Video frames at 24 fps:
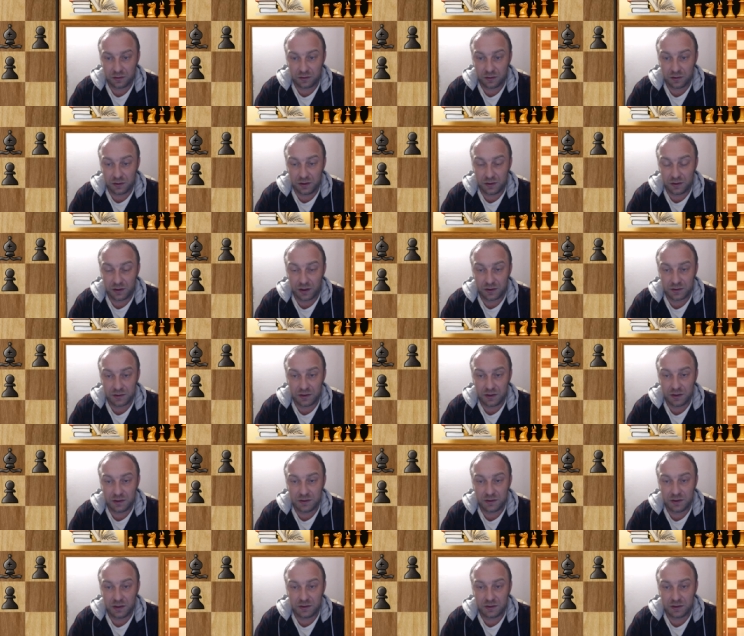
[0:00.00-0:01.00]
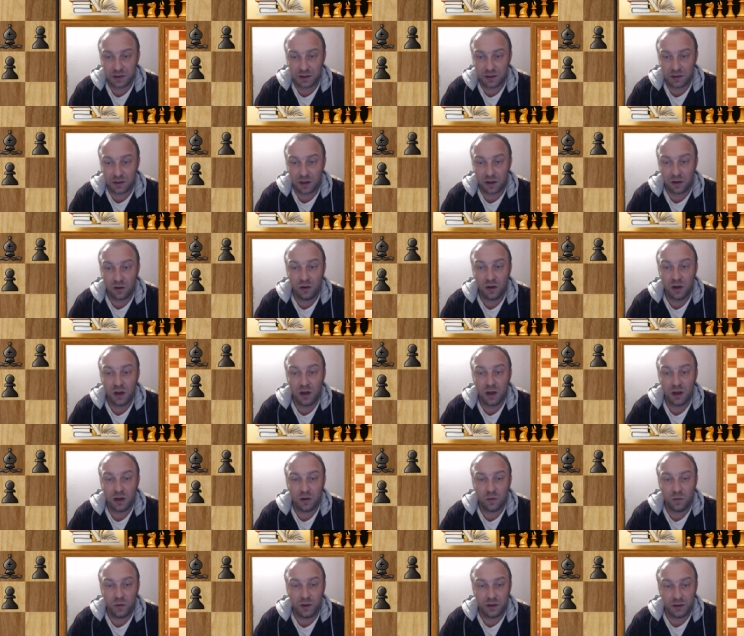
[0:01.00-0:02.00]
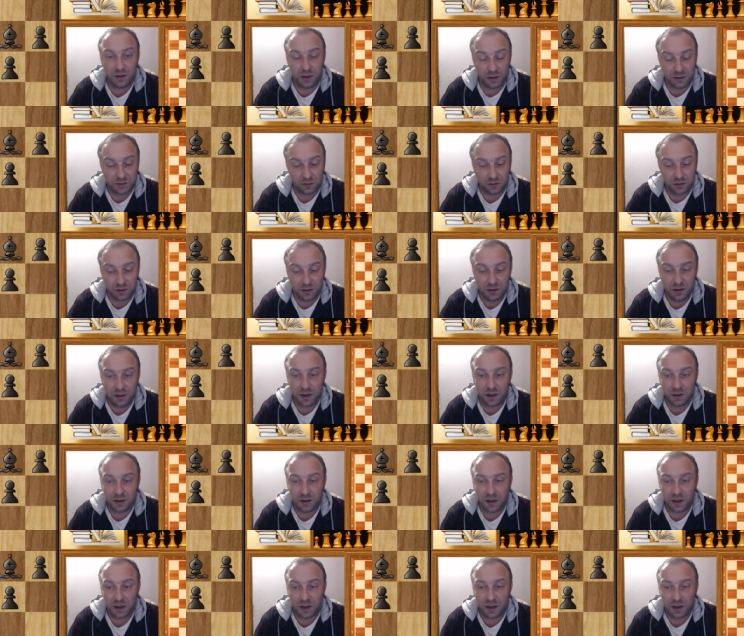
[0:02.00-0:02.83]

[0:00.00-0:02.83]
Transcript: d takes e6, and now queen takes on d8